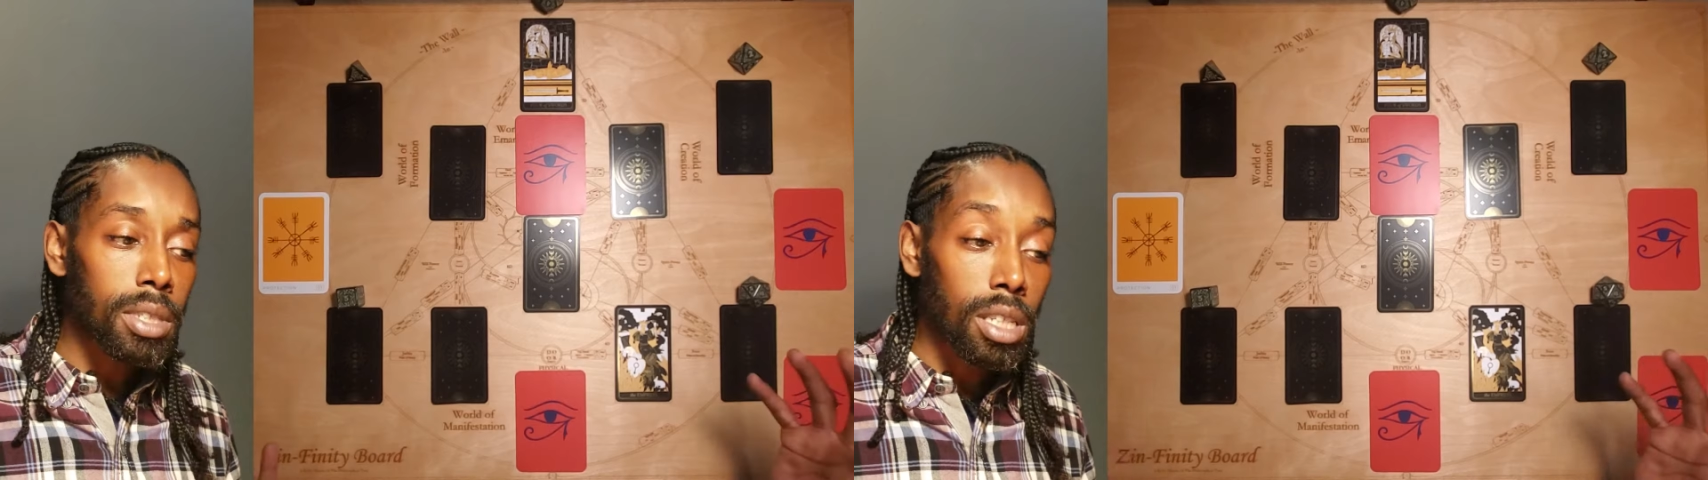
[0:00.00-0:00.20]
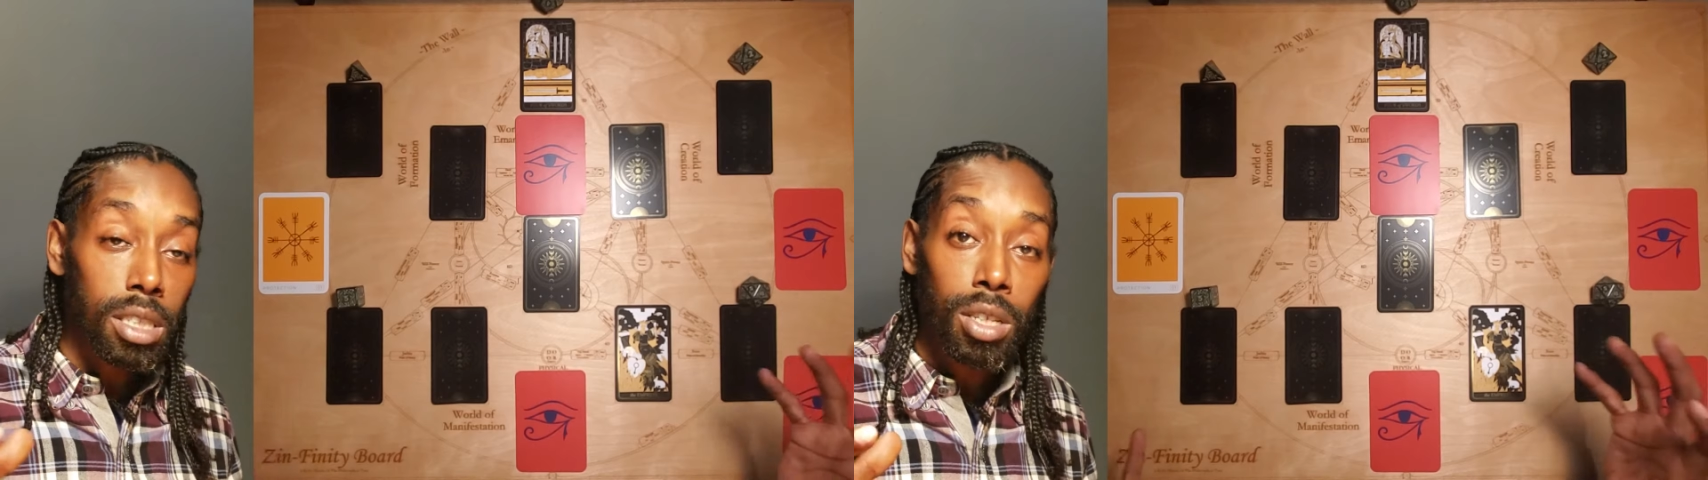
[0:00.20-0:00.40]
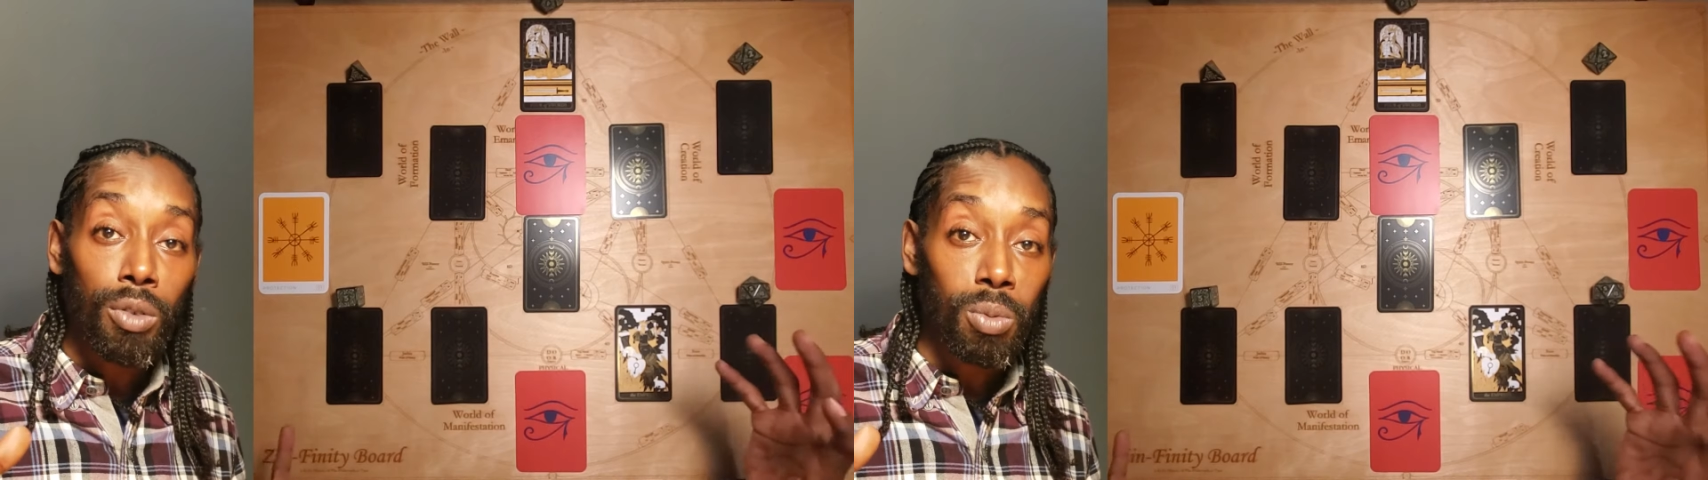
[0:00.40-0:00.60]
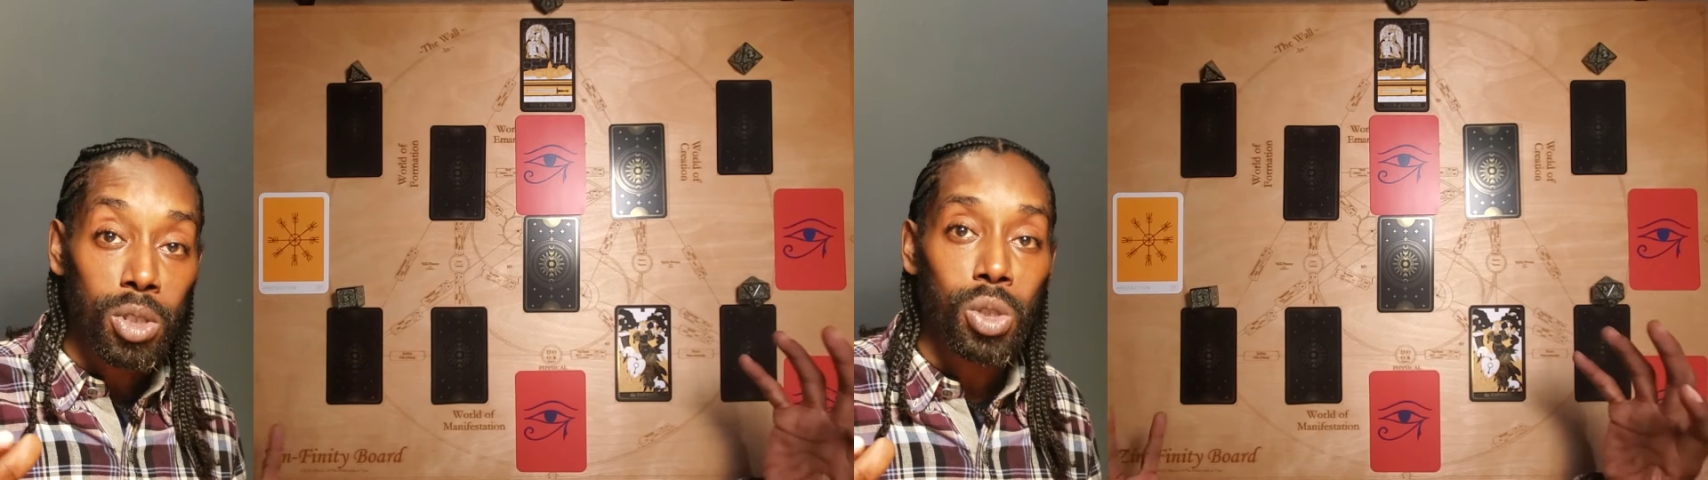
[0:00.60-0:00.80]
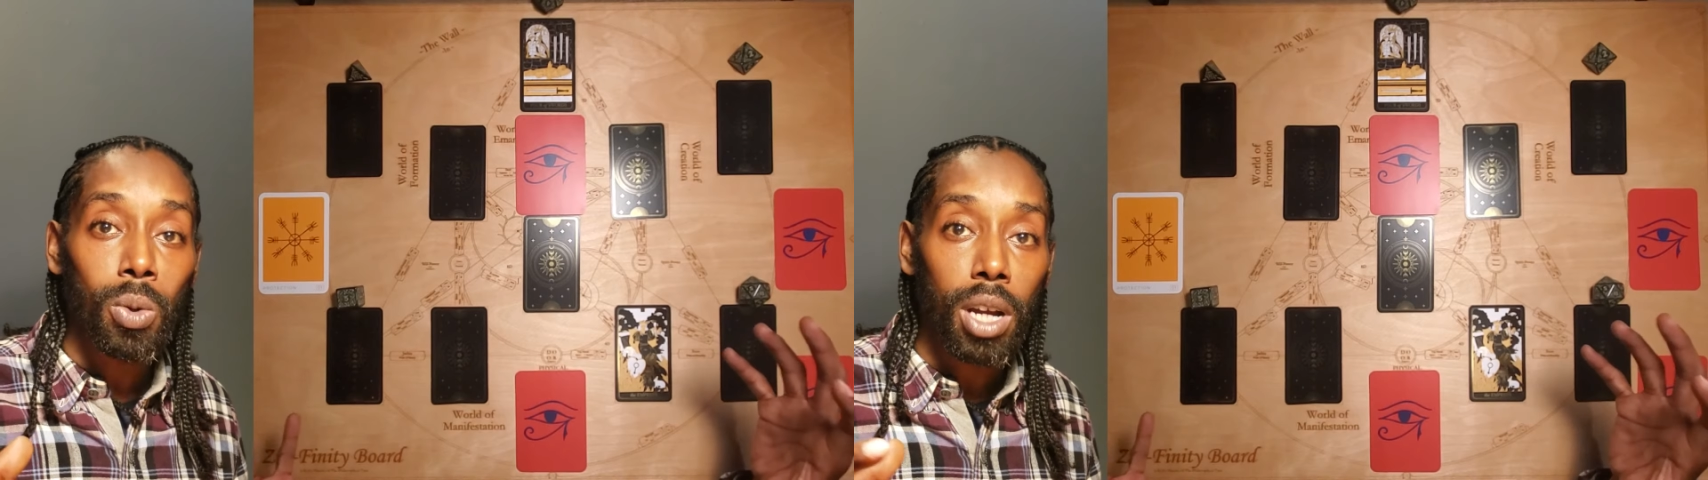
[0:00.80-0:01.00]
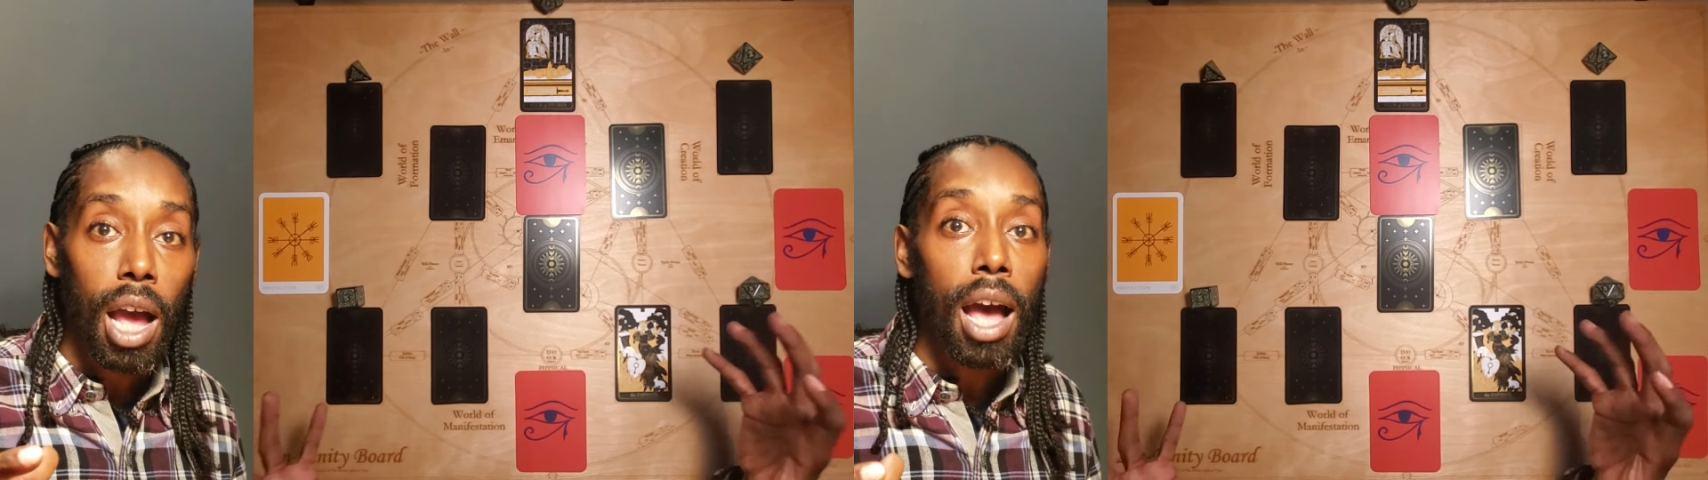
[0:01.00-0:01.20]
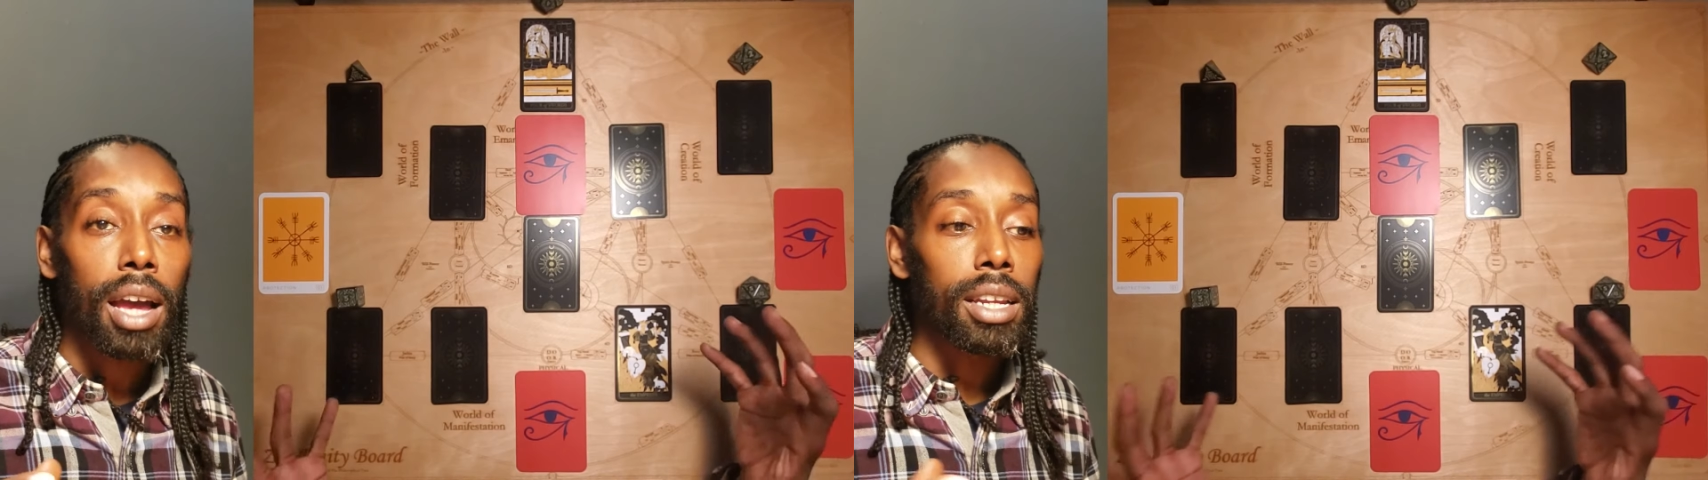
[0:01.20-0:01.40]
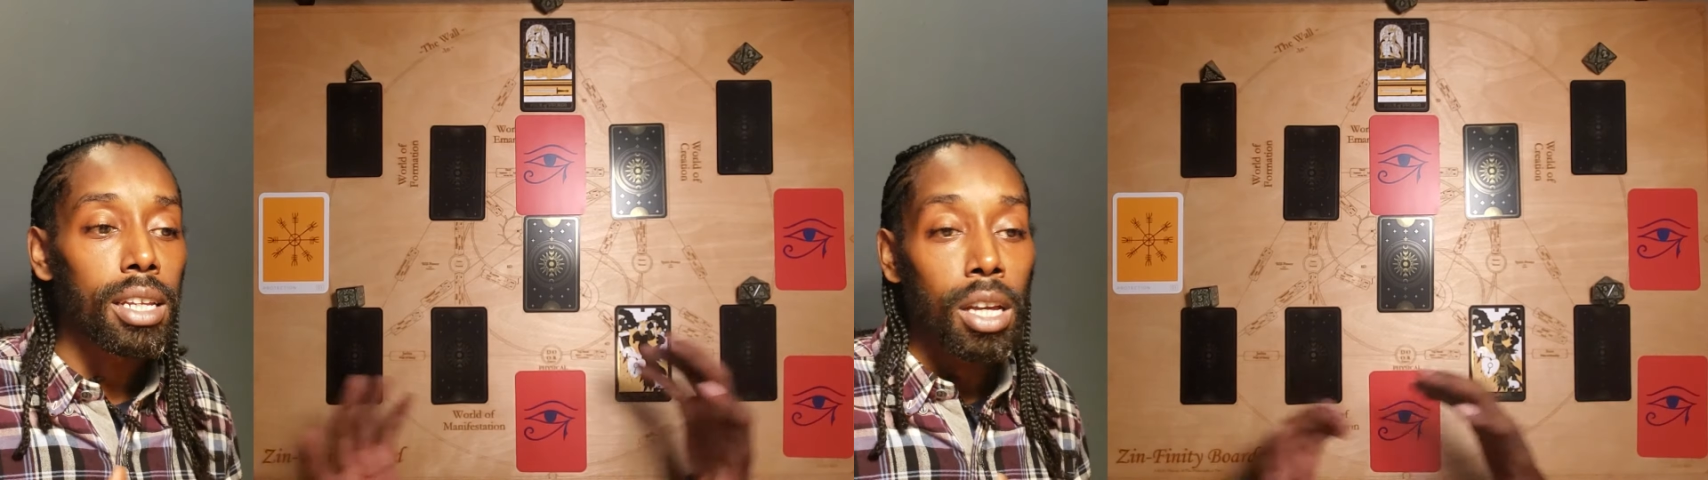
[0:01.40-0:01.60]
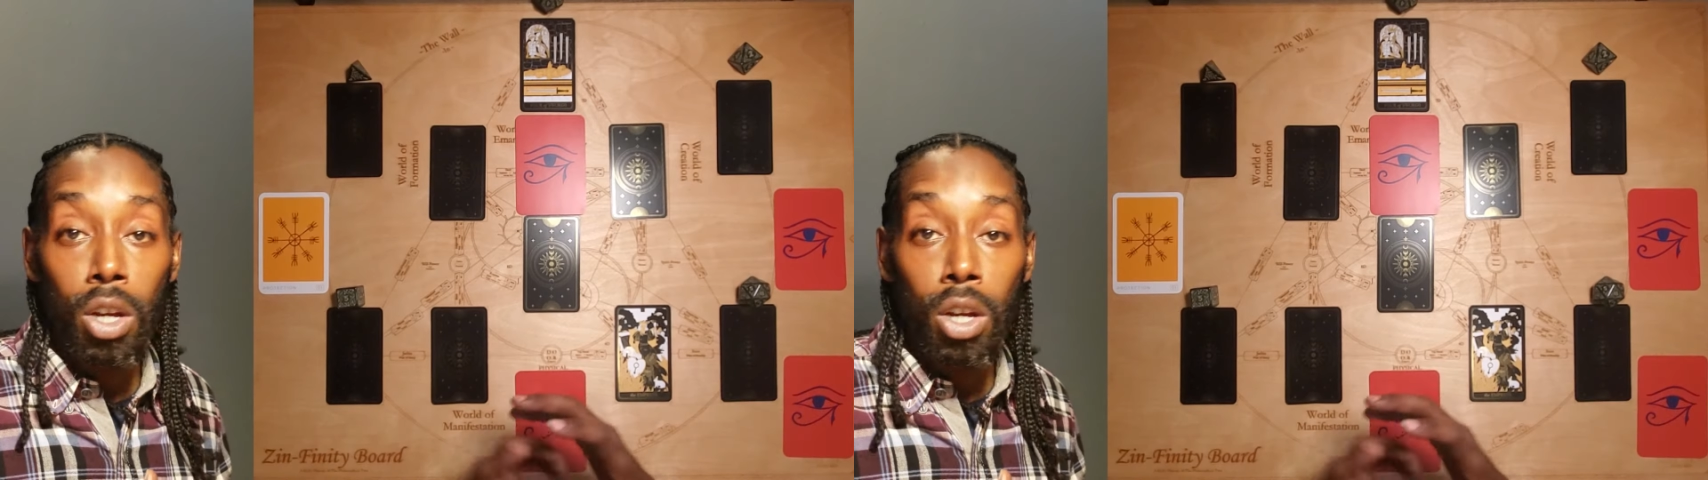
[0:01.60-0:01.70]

to yourself with you and God